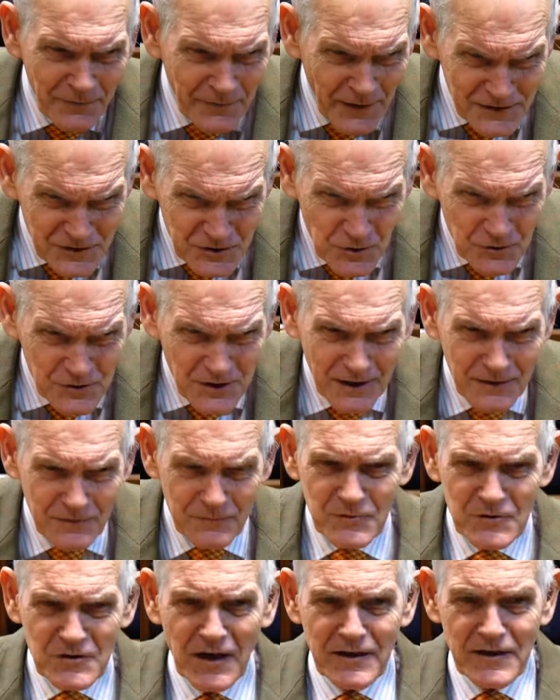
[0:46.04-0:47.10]
that's used out
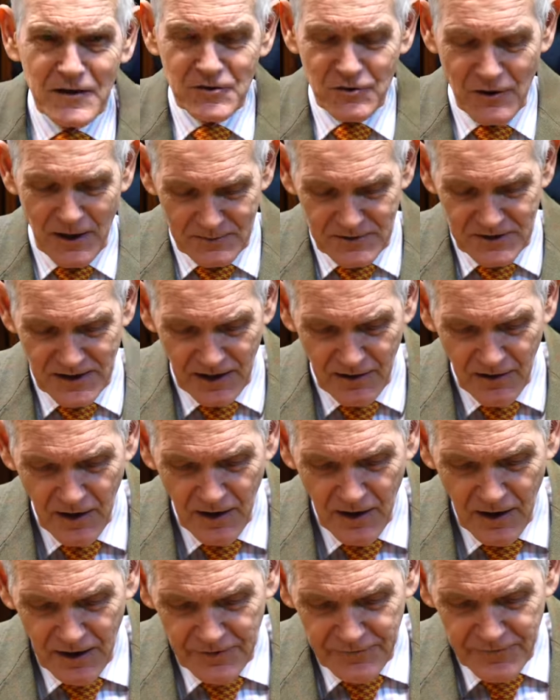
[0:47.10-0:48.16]
of tiny scraps. Now,
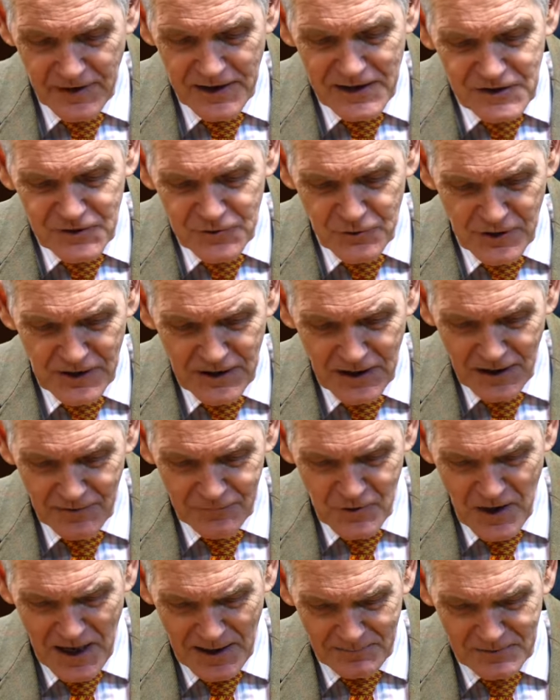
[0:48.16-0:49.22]
the history
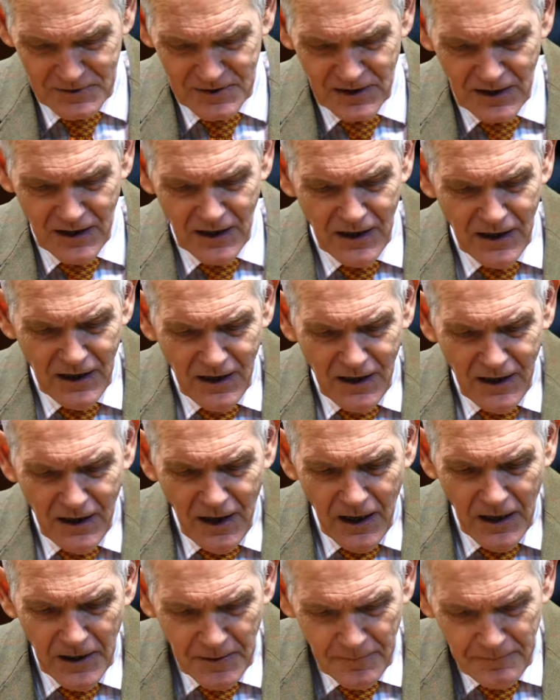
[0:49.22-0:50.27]
of caps,
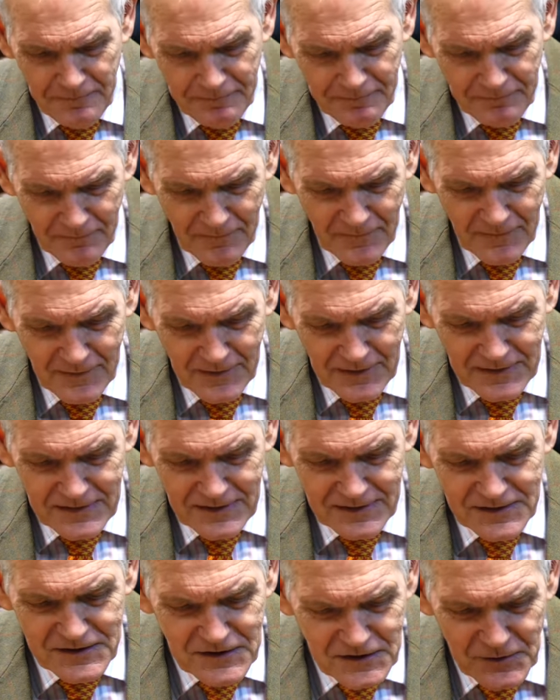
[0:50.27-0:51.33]

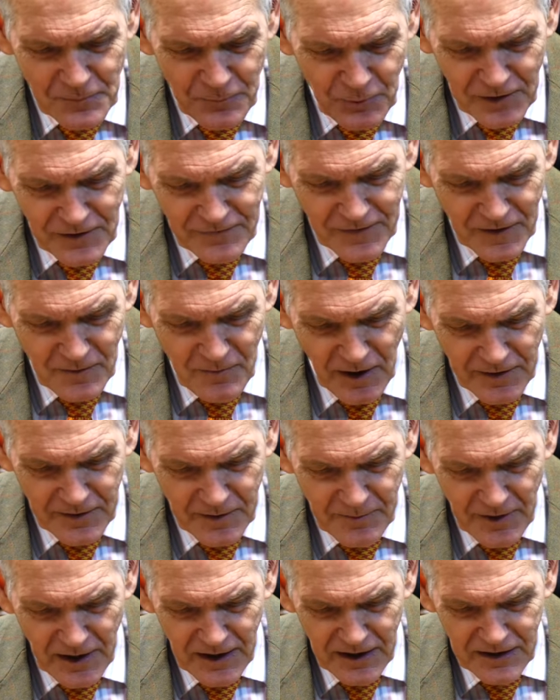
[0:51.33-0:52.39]
this is the brilliant thing about
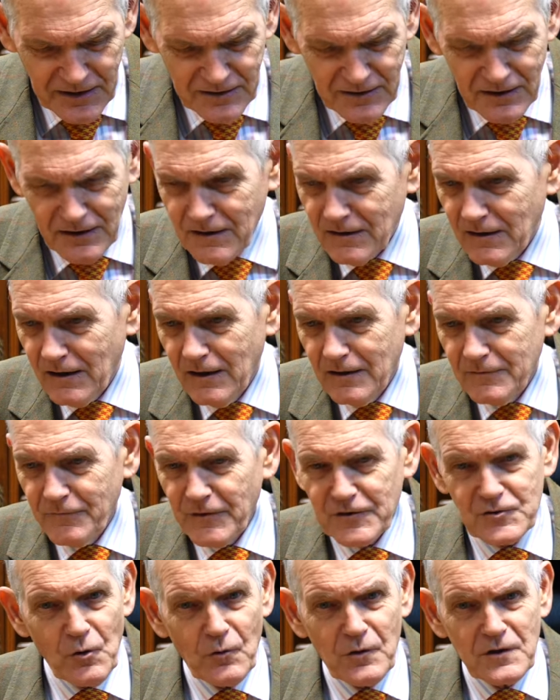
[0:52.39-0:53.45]
them. In
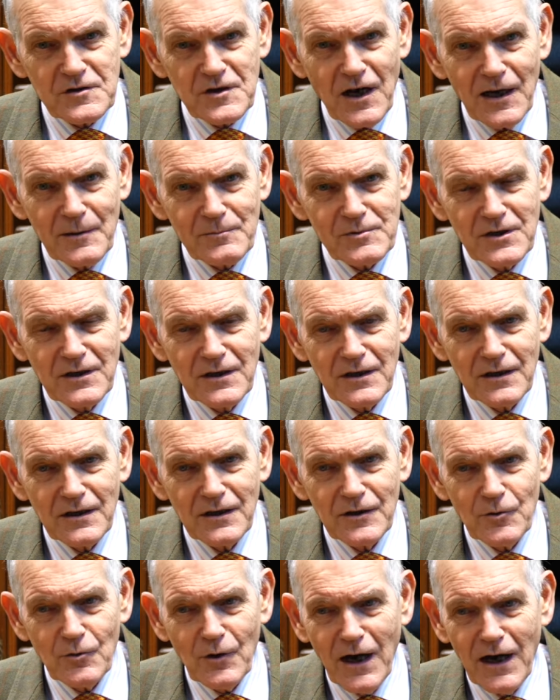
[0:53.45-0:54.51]
Victorian times,
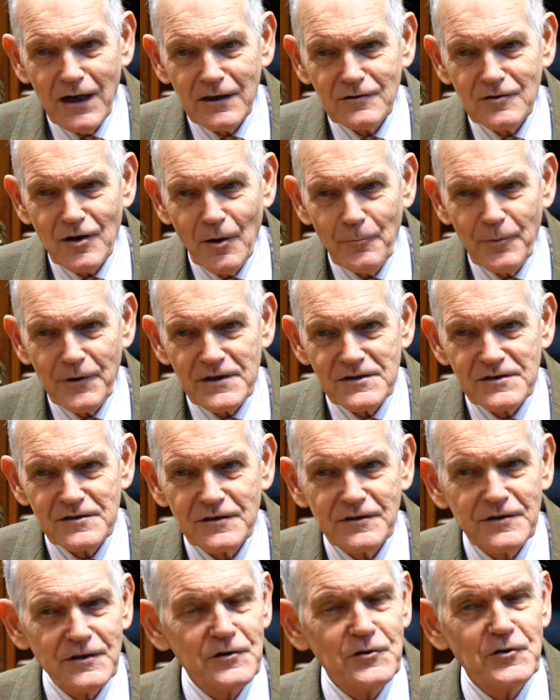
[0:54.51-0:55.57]
you had companies
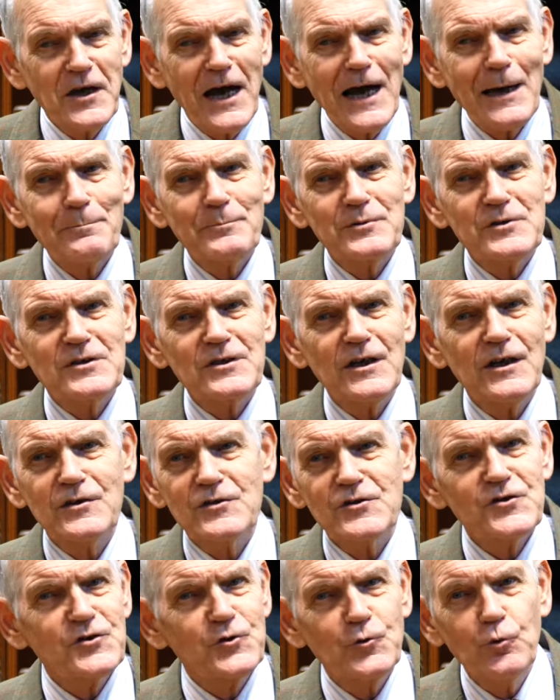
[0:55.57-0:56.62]
that did caps
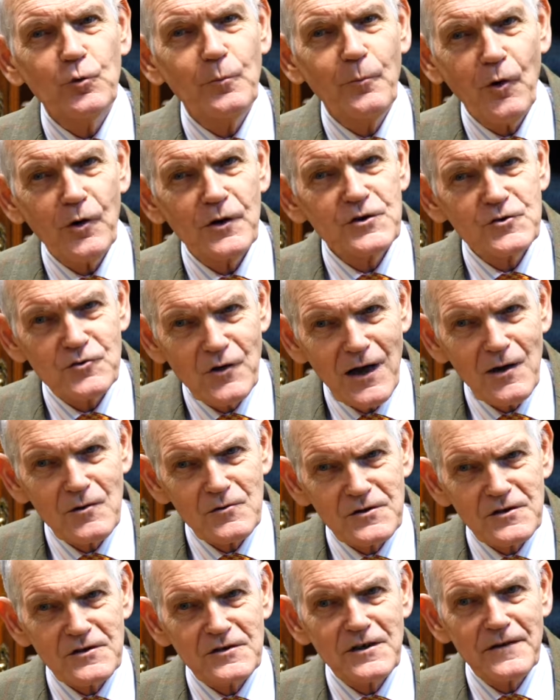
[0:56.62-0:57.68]
and schoolboy
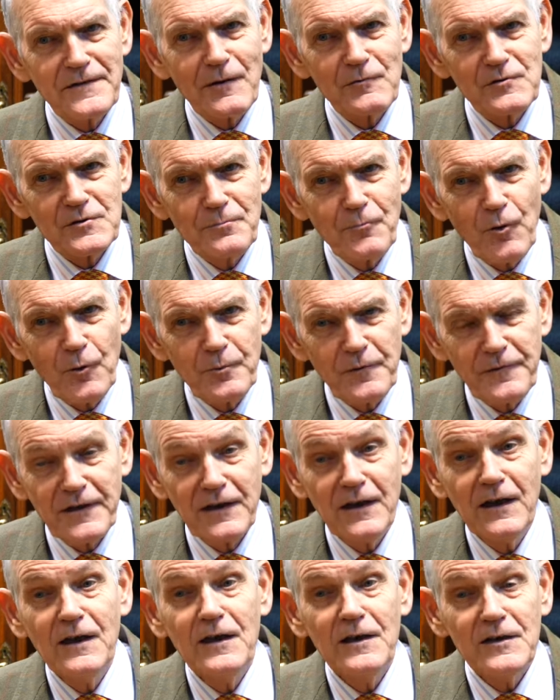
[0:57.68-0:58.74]
trousers, and that was a popular
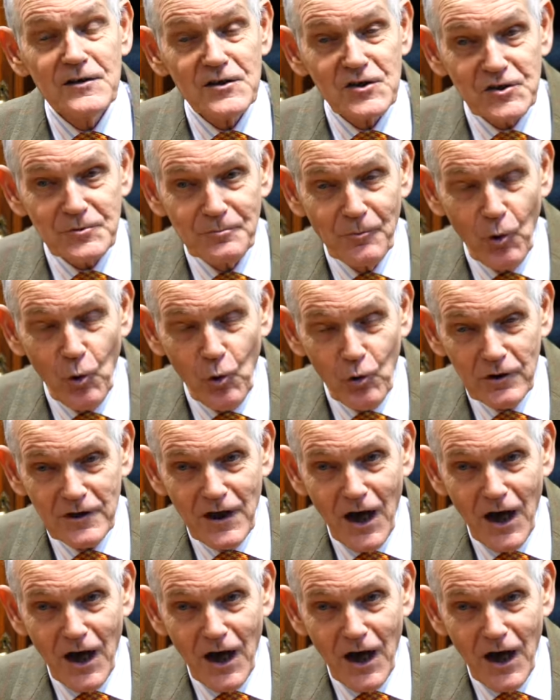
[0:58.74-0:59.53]
thing. Small